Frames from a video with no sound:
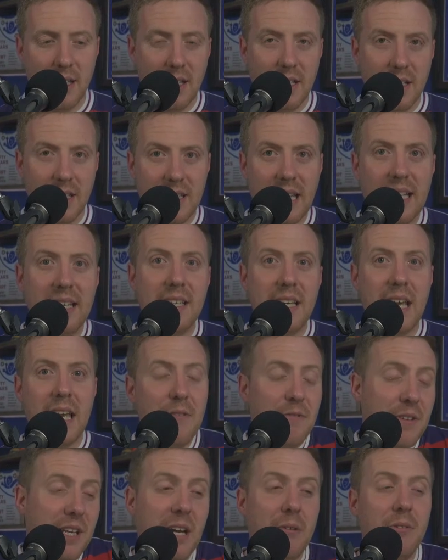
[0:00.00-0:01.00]

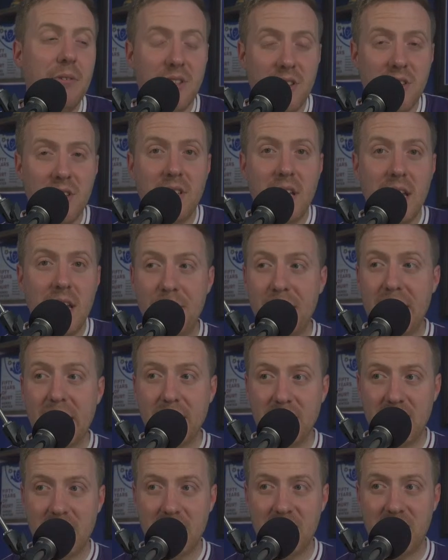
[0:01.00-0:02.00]
if you go into
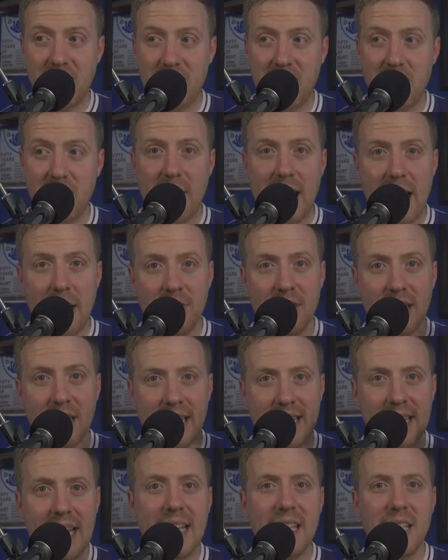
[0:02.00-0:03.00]
the City ground,
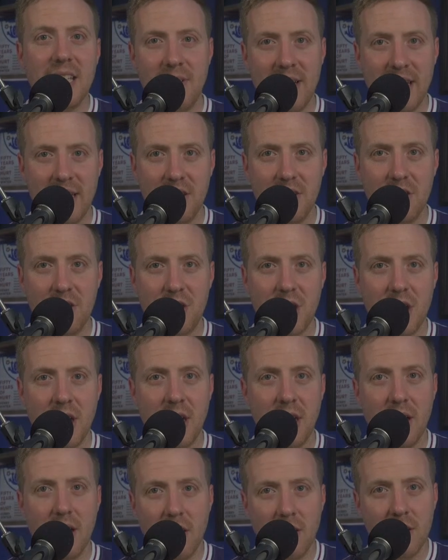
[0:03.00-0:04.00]
get your England
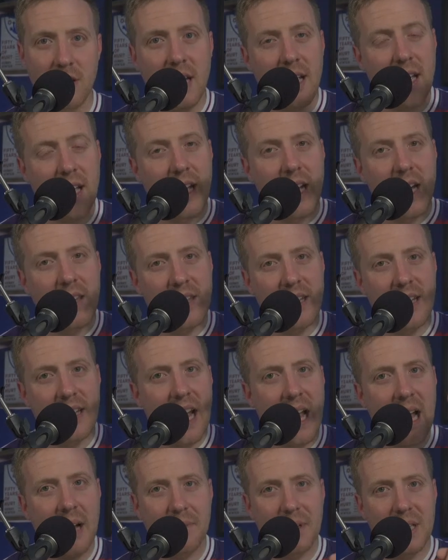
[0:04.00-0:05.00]
shirt on, and then
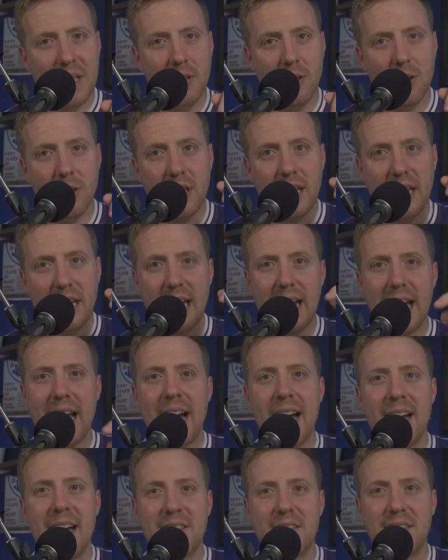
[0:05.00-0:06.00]
have a look
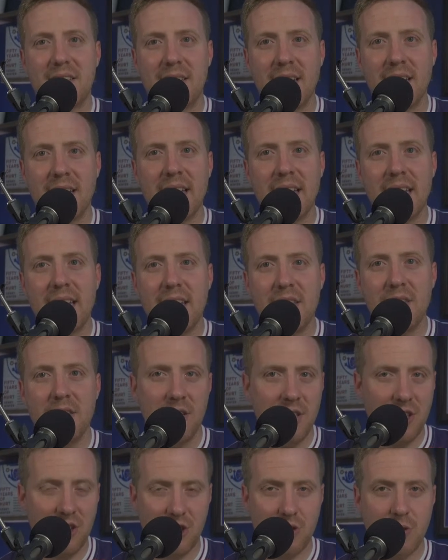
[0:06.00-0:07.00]
at the link in the
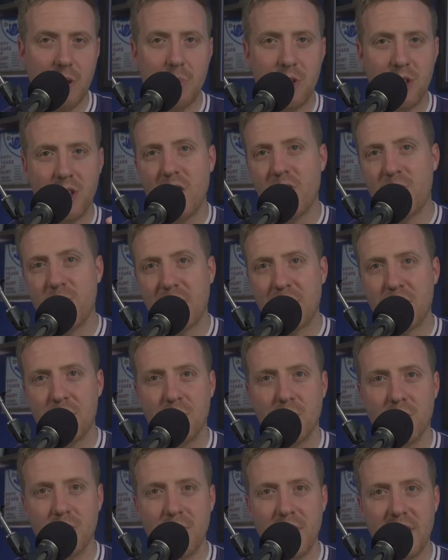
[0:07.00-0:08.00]
description of my
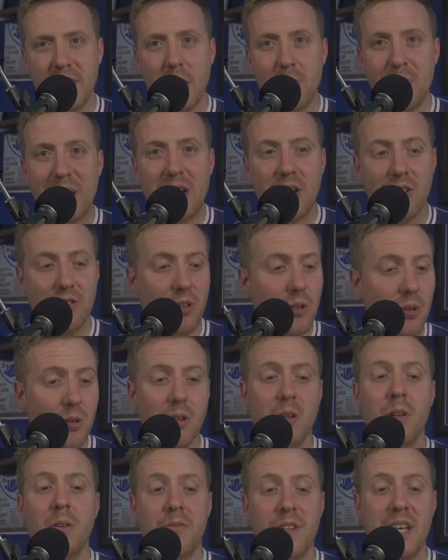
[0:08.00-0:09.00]
short video, because
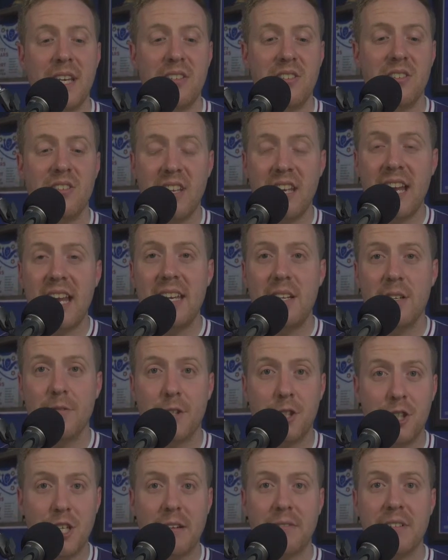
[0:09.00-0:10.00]
all of this is in aid of a
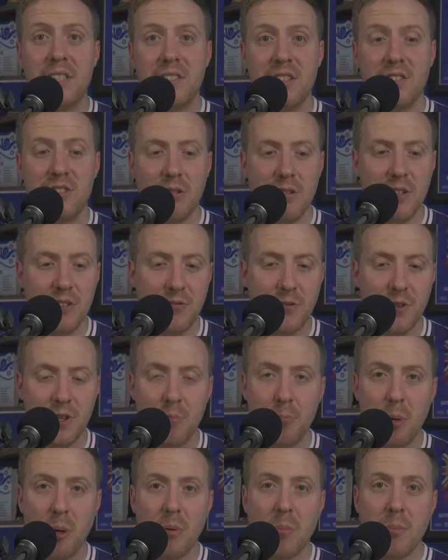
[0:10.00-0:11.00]
charity. So it's for the
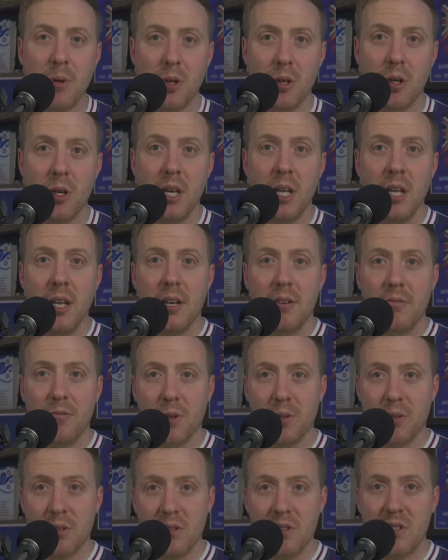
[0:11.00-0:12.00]
Bobby Moore
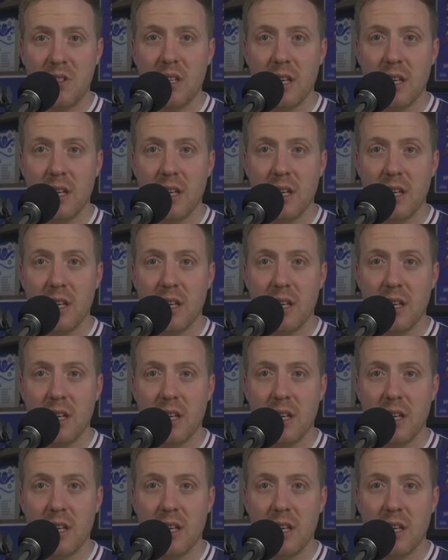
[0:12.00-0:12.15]
Fund